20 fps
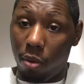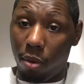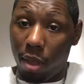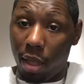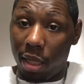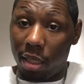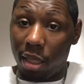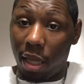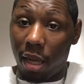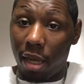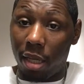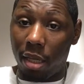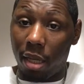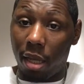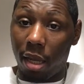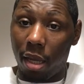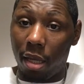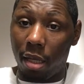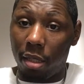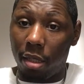Let's say
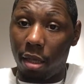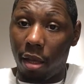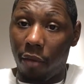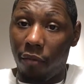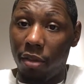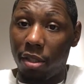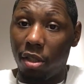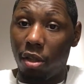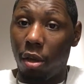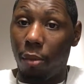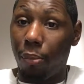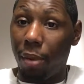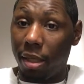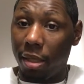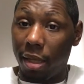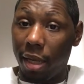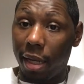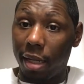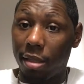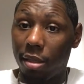if it's in your
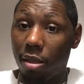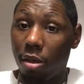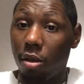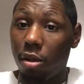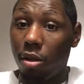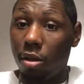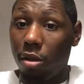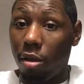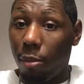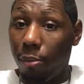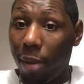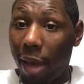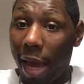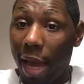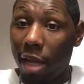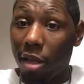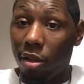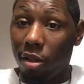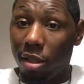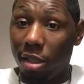appendix, your
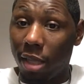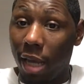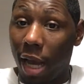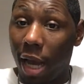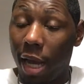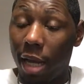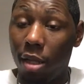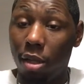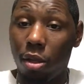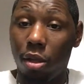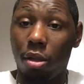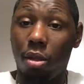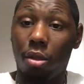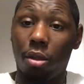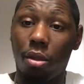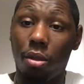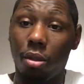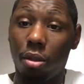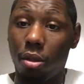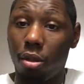back, your side,
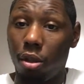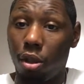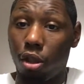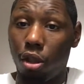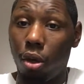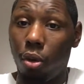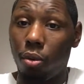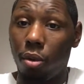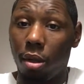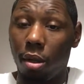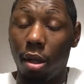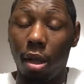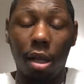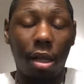your shoulder.